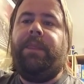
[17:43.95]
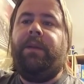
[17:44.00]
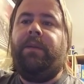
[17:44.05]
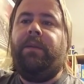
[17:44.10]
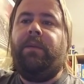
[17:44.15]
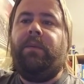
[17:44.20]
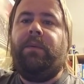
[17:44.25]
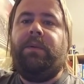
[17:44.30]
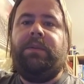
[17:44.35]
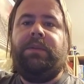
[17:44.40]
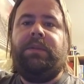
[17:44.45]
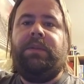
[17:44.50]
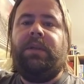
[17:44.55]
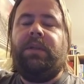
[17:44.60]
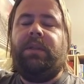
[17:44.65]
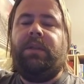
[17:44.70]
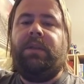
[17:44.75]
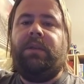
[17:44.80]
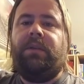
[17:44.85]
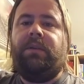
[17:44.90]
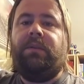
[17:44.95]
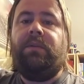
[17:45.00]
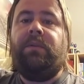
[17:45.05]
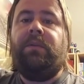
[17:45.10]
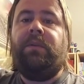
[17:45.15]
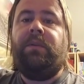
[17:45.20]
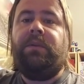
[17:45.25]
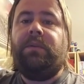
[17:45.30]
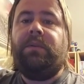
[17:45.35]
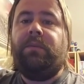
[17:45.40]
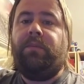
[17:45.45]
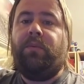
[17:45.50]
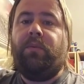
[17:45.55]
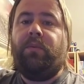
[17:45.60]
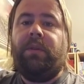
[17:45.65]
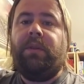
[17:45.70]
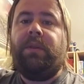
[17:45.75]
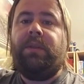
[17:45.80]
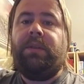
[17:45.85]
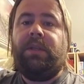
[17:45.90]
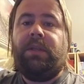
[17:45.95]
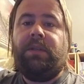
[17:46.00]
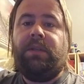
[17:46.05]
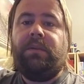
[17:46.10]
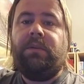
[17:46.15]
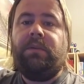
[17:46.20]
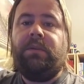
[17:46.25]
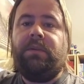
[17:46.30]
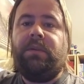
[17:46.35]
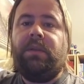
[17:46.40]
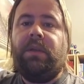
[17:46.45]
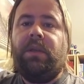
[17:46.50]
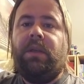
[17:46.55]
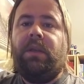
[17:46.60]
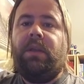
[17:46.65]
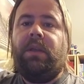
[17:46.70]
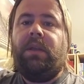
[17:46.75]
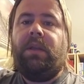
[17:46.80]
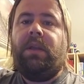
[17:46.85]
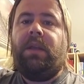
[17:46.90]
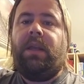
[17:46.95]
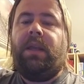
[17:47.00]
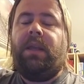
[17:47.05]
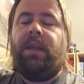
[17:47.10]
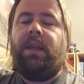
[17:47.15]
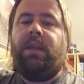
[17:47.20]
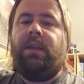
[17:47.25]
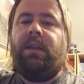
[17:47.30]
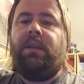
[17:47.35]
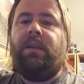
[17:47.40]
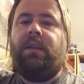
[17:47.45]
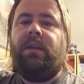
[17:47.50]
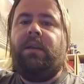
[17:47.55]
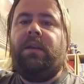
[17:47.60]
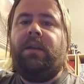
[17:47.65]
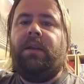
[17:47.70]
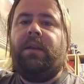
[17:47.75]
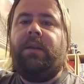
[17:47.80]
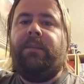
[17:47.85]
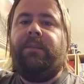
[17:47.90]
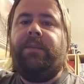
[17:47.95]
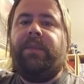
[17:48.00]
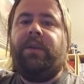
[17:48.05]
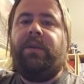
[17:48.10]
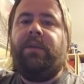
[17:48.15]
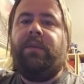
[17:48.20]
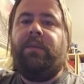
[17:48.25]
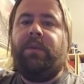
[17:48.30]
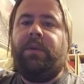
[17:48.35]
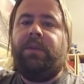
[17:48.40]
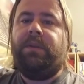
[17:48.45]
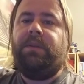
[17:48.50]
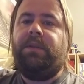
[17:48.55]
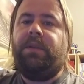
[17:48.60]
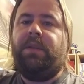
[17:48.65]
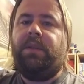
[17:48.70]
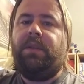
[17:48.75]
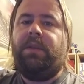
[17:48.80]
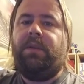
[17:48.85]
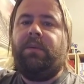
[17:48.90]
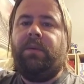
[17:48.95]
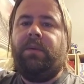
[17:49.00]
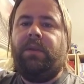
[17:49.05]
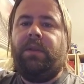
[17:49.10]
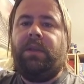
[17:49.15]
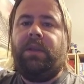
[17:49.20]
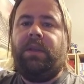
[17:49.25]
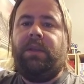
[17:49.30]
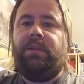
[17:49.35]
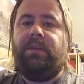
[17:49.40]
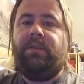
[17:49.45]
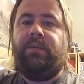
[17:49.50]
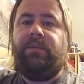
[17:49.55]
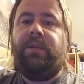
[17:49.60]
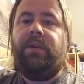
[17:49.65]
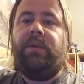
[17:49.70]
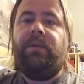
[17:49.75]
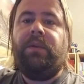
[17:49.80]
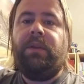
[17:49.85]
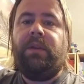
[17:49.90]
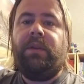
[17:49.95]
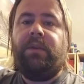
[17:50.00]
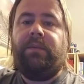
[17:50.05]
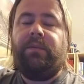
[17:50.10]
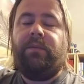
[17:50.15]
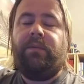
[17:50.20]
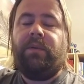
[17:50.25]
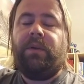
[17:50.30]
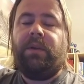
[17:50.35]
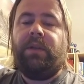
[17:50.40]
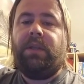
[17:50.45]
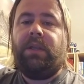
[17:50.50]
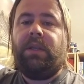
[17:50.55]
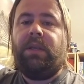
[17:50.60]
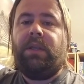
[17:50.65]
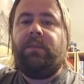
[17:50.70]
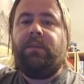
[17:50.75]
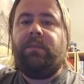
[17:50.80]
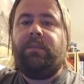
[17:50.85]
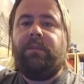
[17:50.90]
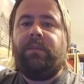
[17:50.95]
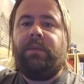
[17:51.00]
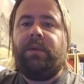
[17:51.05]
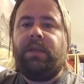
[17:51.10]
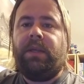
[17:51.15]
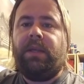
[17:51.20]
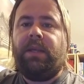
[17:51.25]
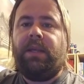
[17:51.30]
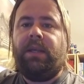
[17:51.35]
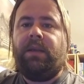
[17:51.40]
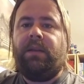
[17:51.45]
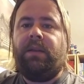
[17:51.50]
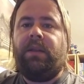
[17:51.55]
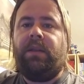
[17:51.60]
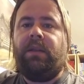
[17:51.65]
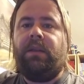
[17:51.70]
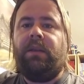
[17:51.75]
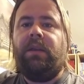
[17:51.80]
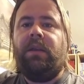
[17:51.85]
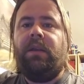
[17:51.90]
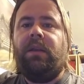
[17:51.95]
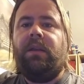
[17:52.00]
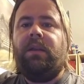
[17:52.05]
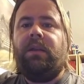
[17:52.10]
They're the ones that truly support the teachers, and they're the ones that really need your vote if we're going to keep Clay County